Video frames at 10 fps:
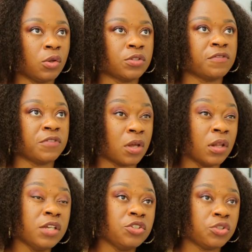lot of
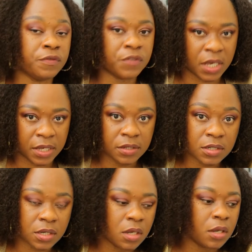knowledge you've
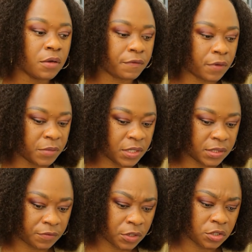gained from
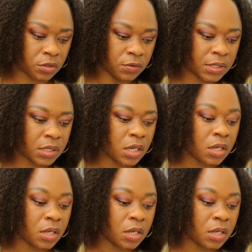these videos.